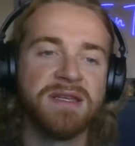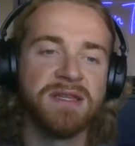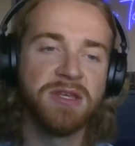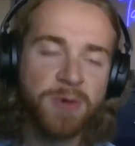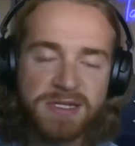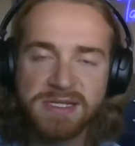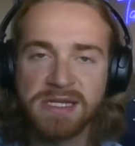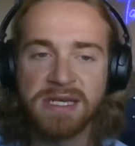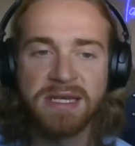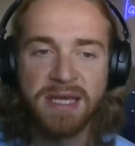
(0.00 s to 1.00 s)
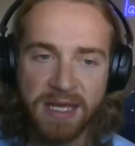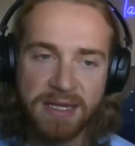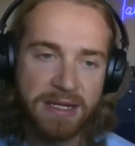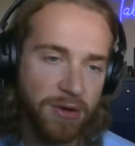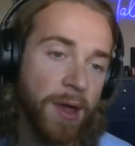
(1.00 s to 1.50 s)
USC,
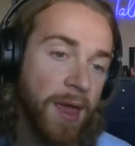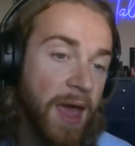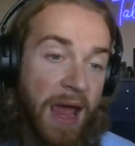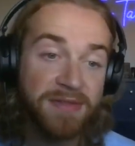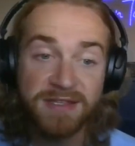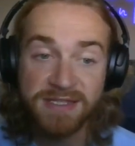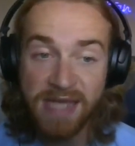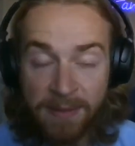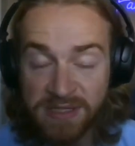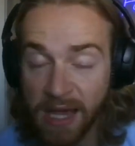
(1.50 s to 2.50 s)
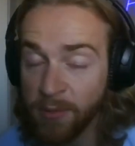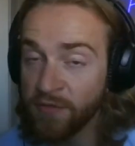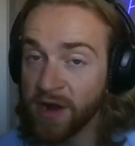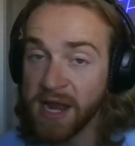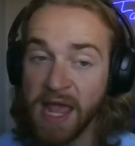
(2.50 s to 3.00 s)
Illinois. At the same time,
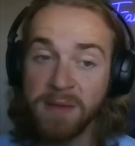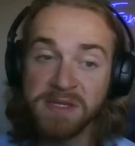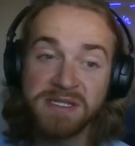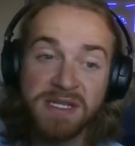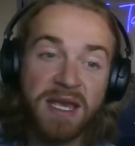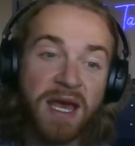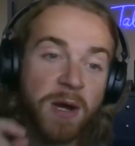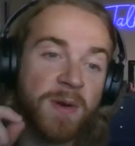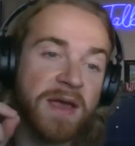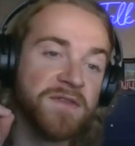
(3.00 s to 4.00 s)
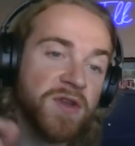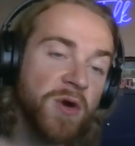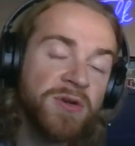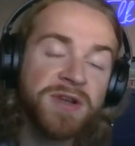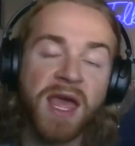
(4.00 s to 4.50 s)
over on ABC, we have
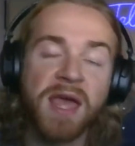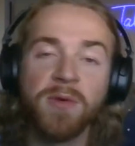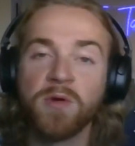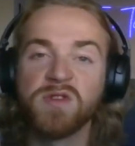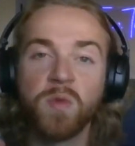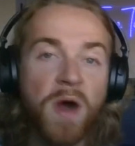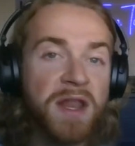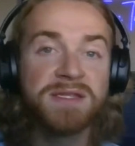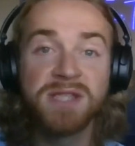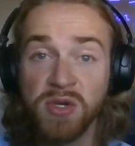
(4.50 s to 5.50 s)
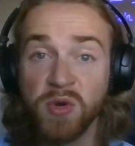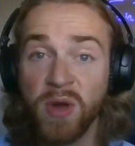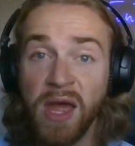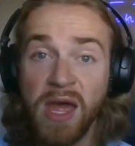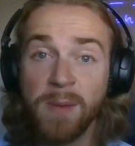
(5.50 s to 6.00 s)
Notre Dame, who is 1-2,
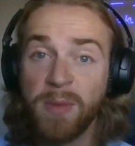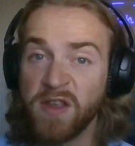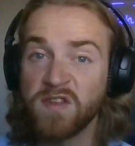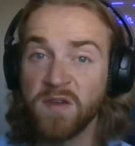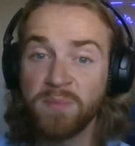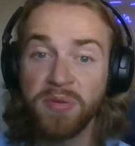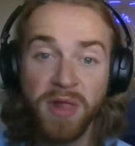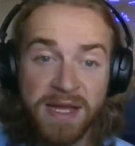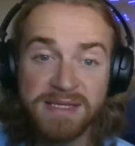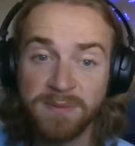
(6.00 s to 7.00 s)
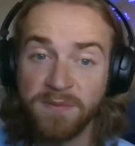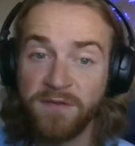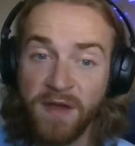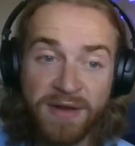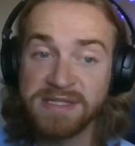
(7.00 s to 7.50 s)
but has played some
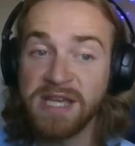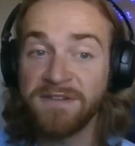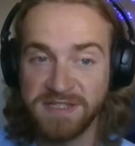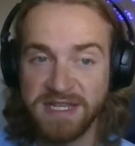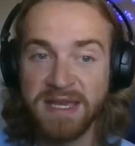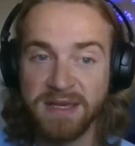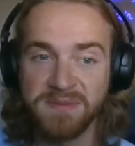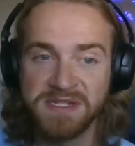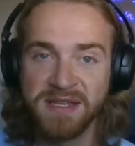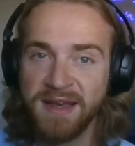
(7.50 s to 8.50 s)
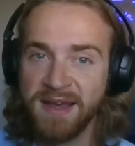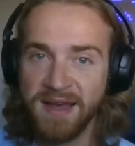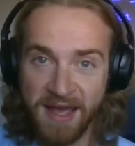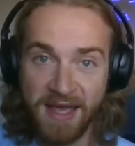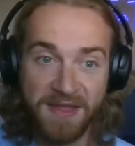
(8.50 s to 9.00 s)
very tough teams.
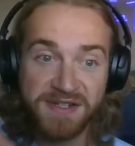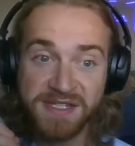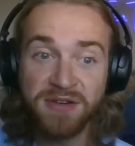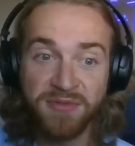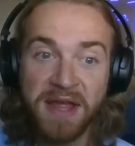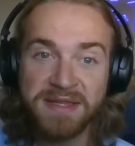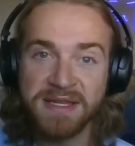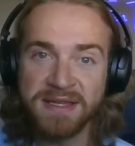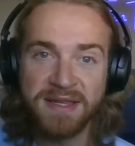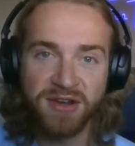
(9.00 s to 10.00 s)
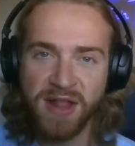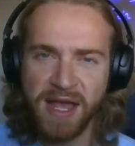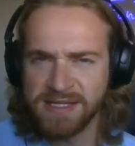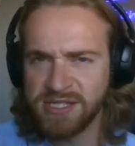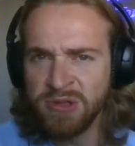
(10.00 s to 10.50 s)
And they're still ranked you're like
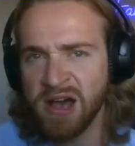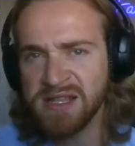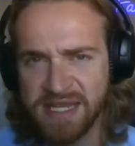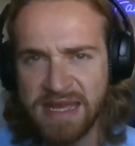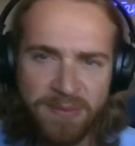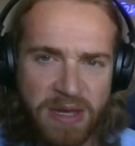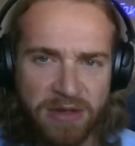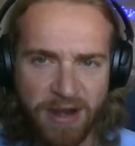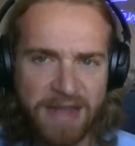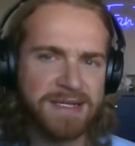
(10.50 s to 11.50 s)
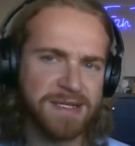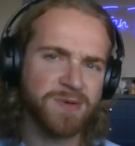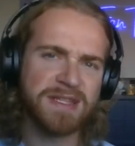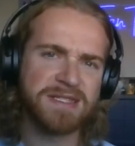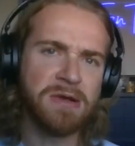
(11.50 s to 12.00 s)
a 2-loss team being ranked at
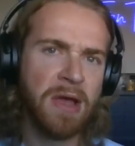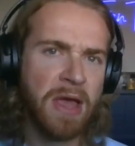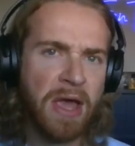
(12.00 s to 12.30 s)
22.